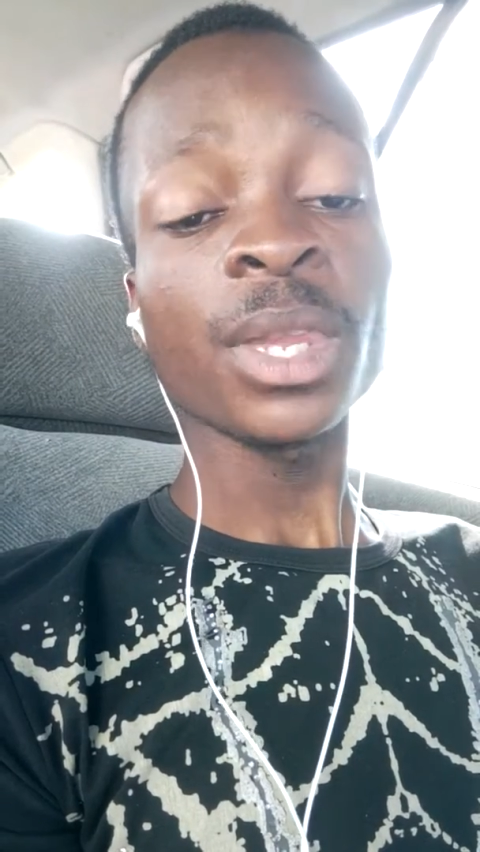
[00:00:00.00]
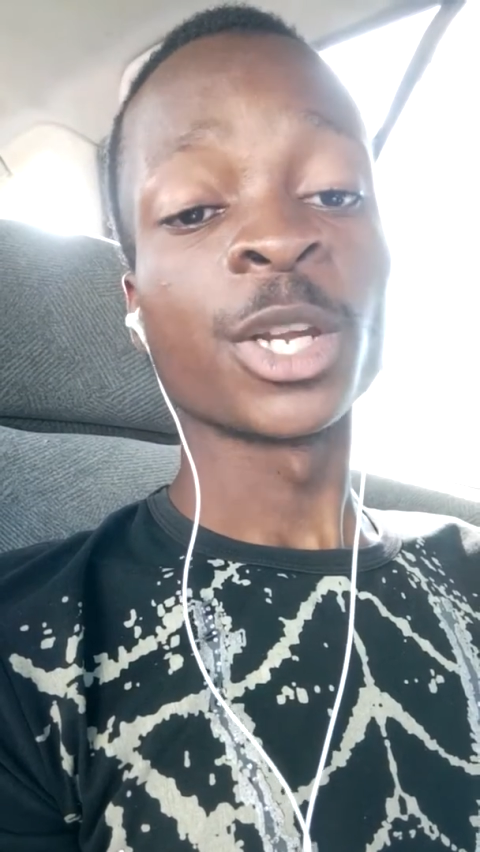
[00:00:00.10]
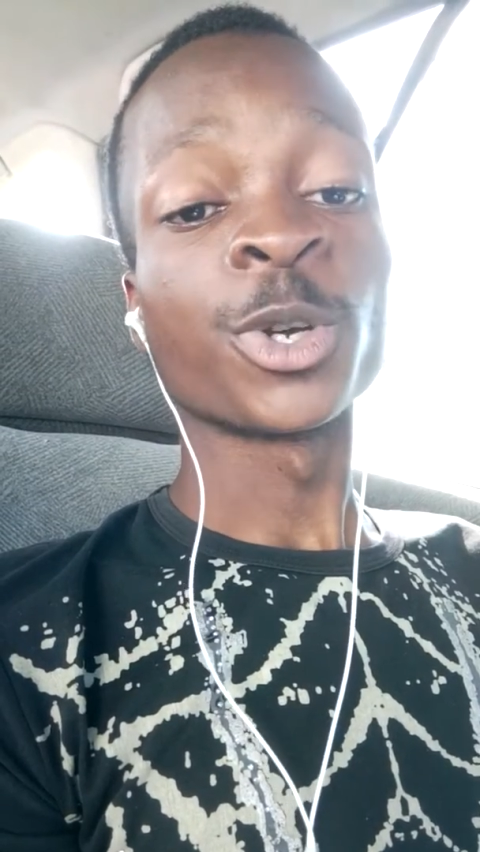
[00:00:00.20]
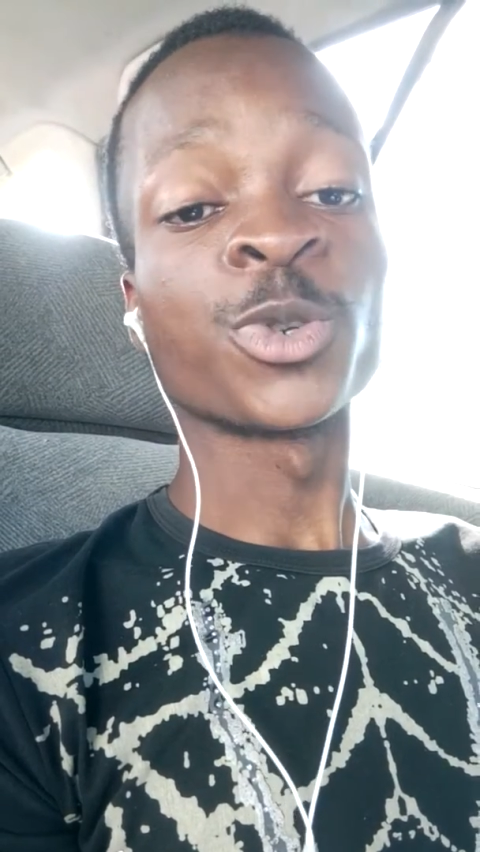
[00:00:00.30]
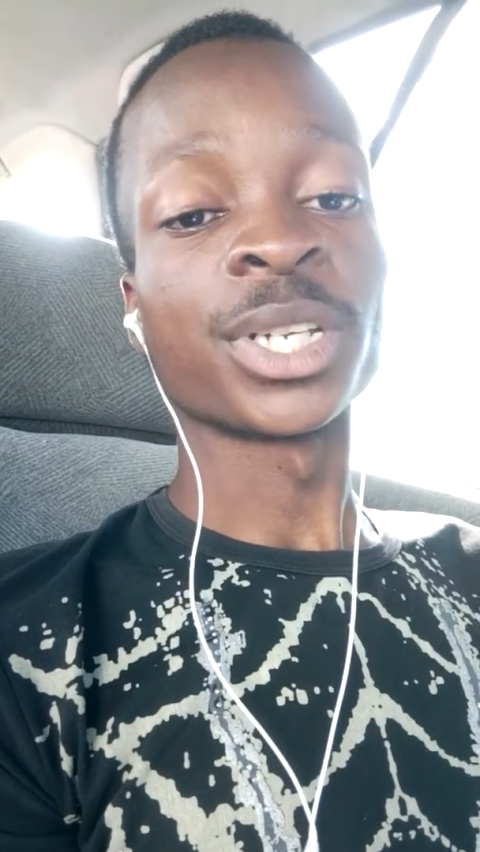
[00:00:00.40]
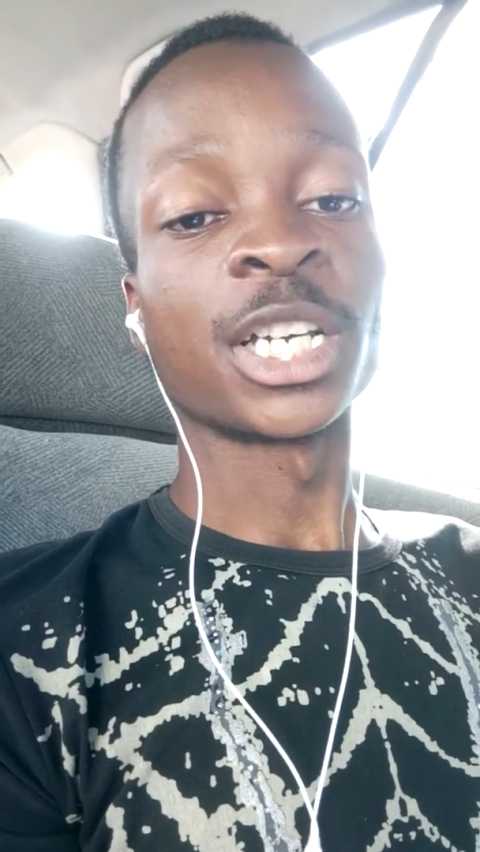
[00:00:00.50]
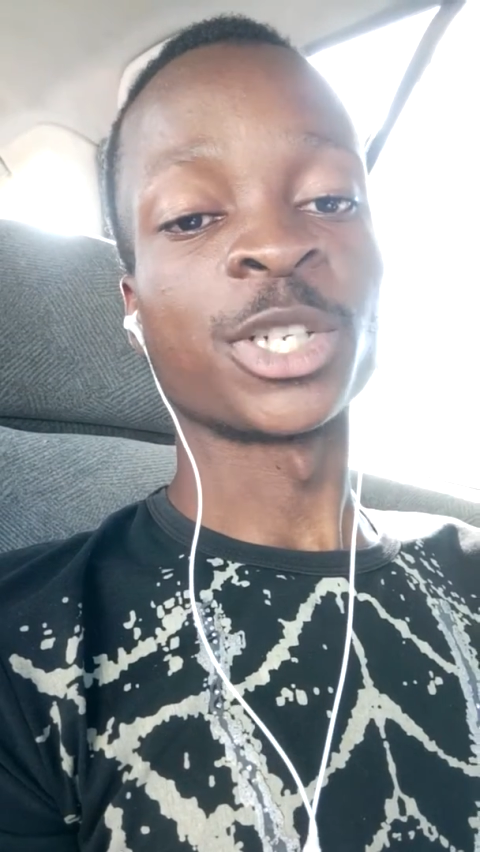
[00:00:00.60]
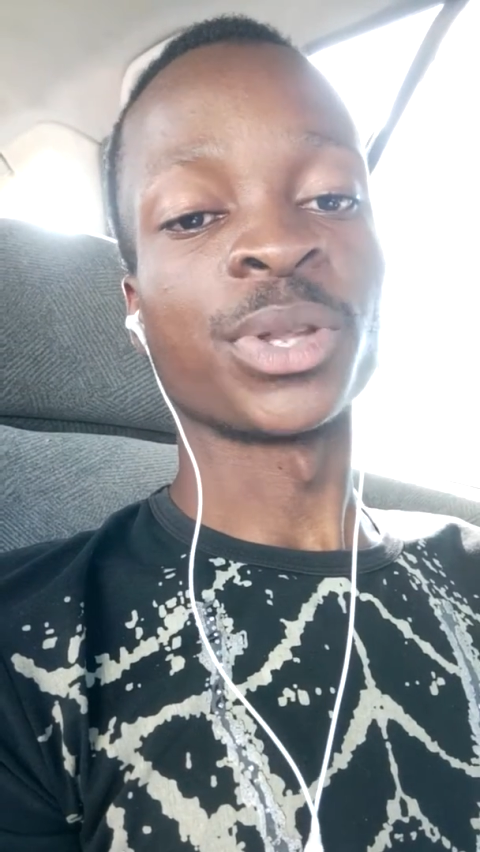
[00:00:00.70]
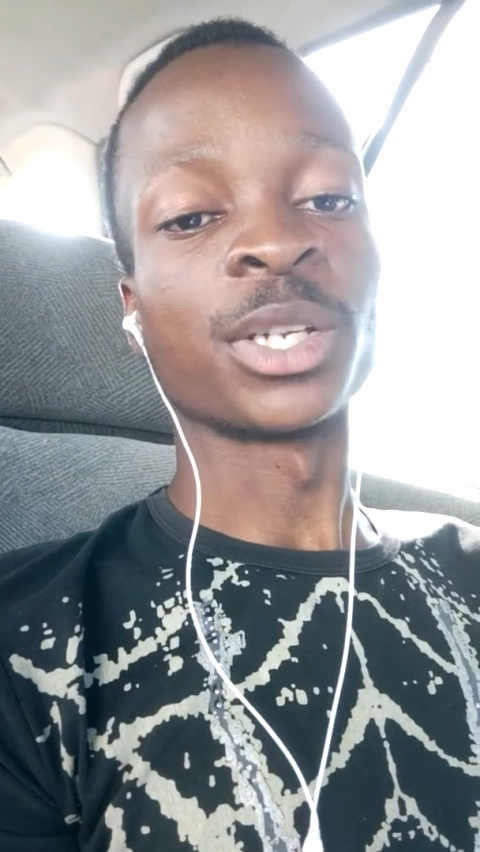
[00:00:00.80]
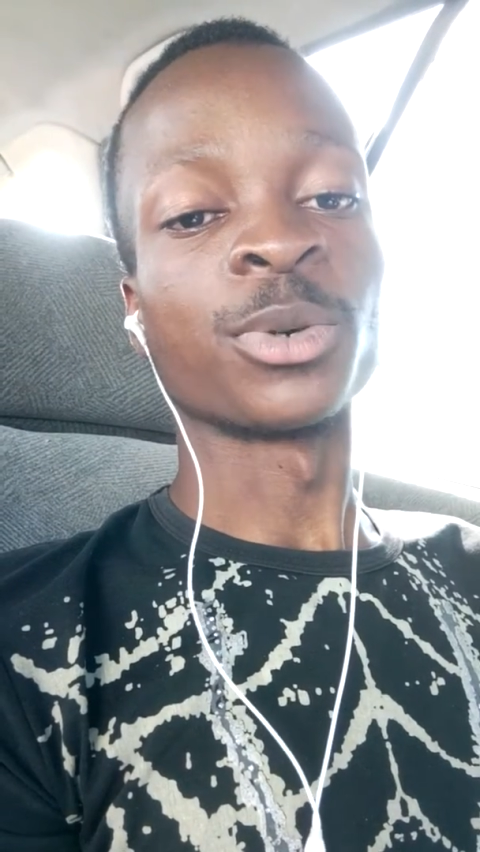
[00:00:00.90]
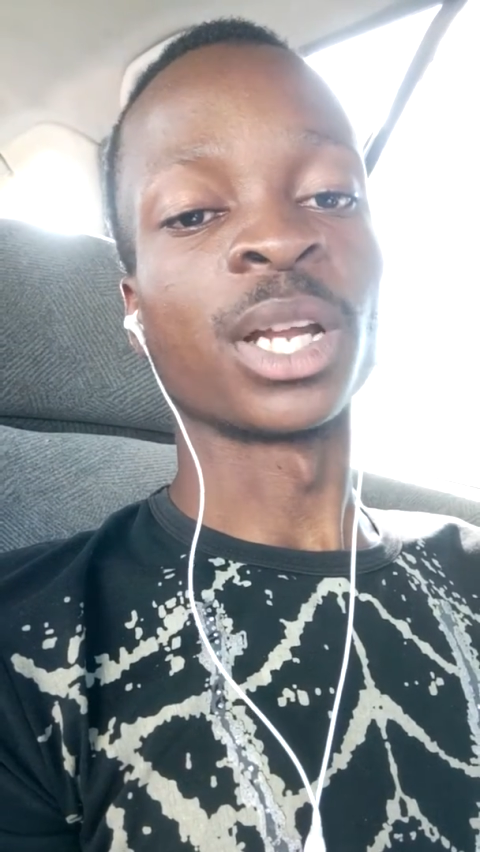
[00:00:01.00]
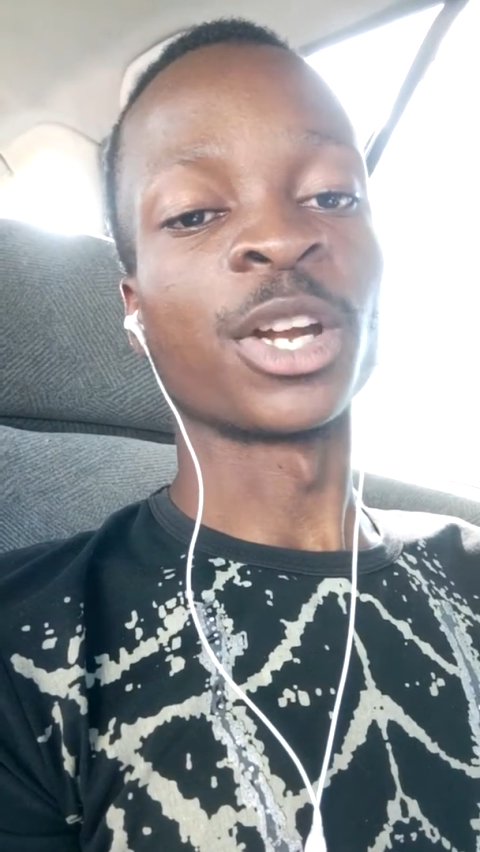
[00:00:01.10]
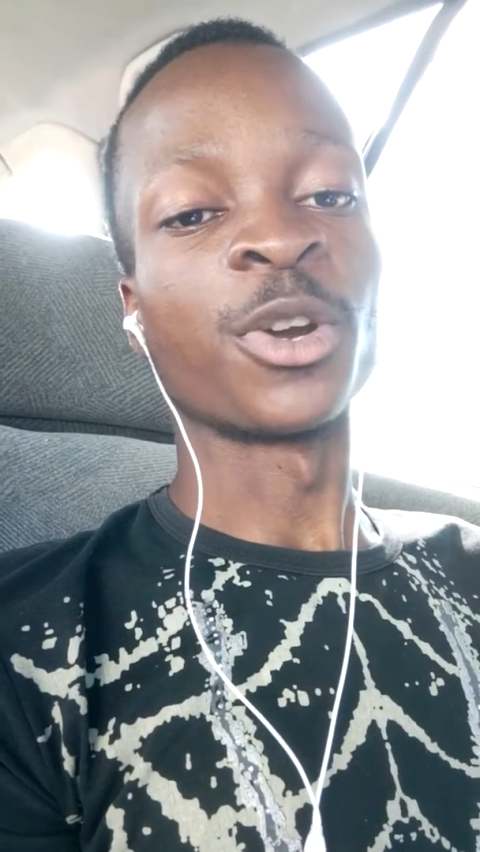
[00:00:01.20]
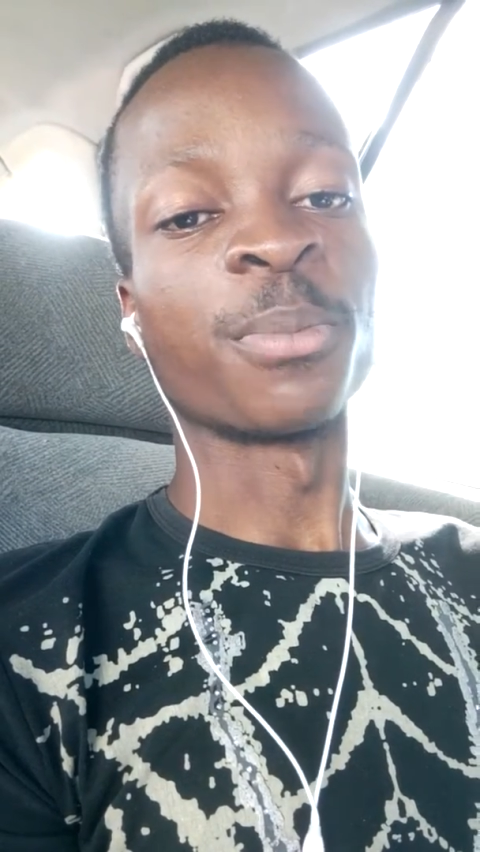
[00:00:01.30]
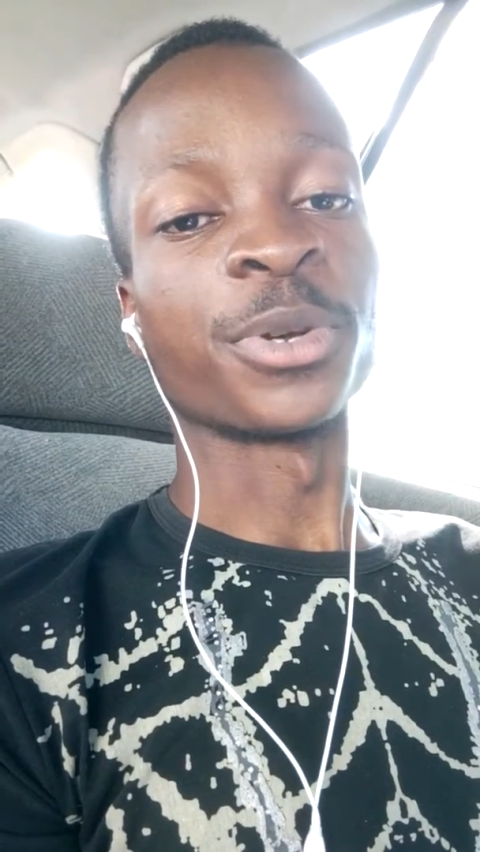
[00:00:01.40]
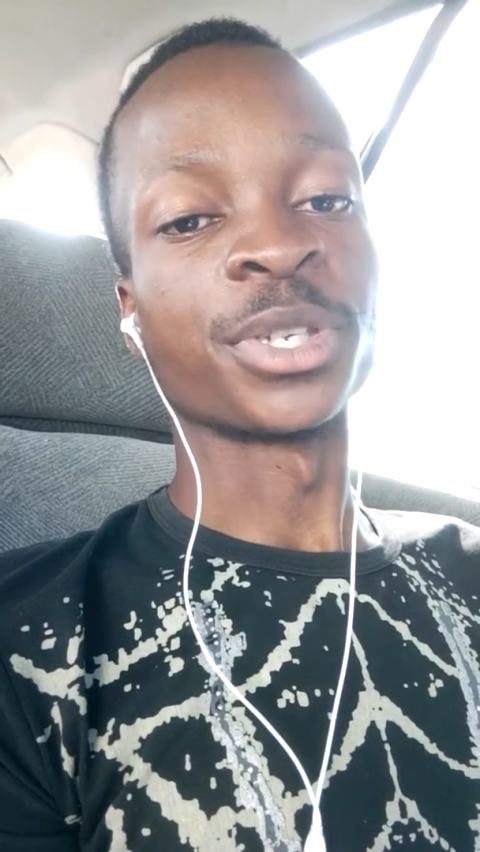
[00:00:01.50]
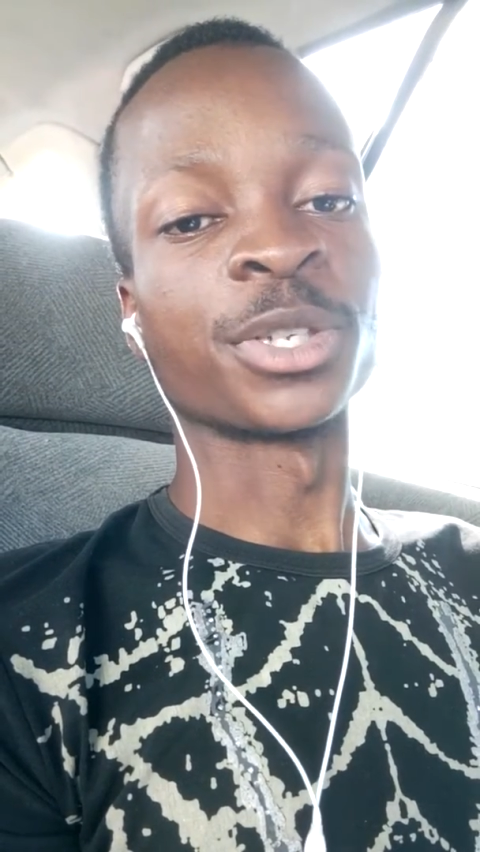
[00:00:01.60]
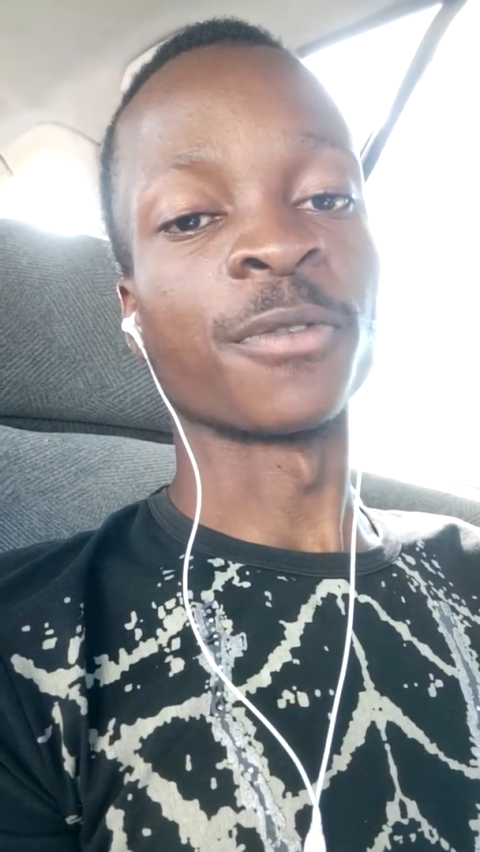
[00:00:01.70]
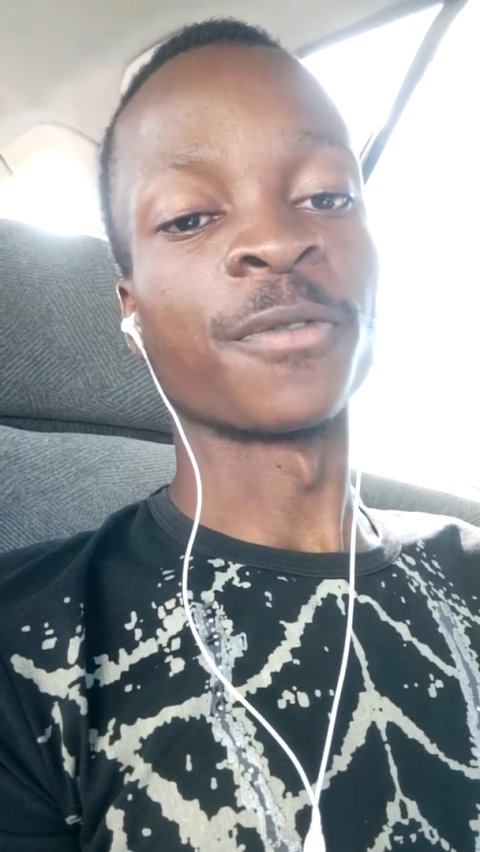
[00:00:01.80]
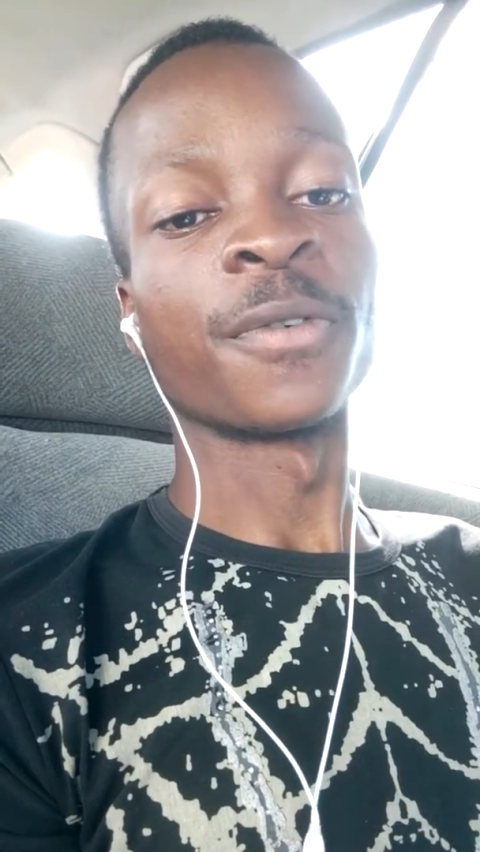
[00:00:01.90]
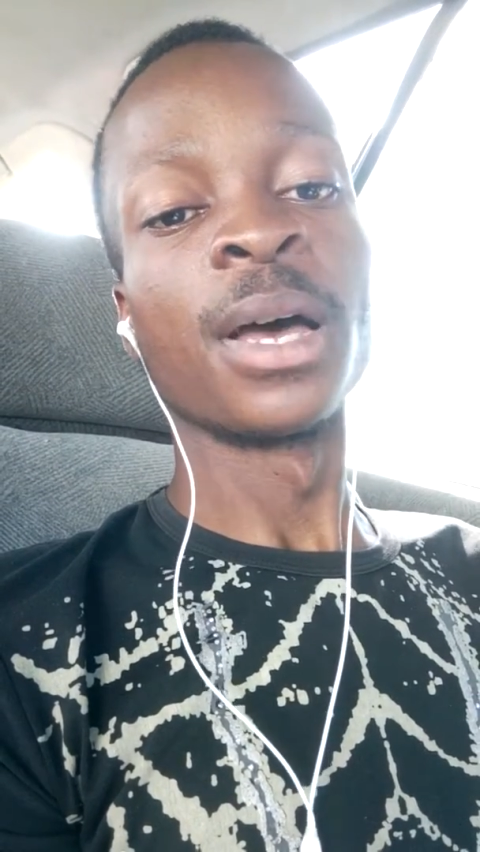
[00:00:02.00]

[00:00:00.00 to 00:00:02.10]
that olecranon process of